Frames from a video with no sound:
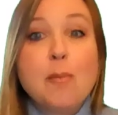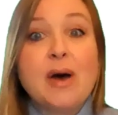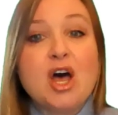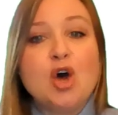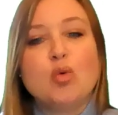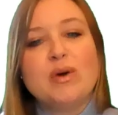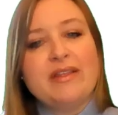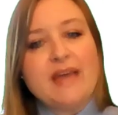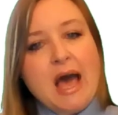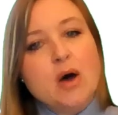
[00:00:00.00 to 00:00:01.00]
but
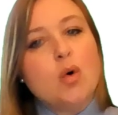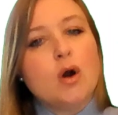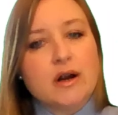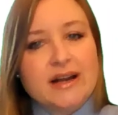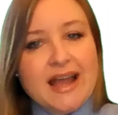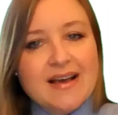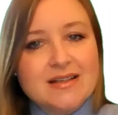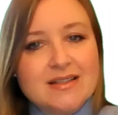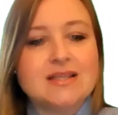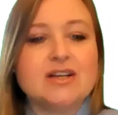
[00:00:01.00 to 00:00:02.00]
without organelles,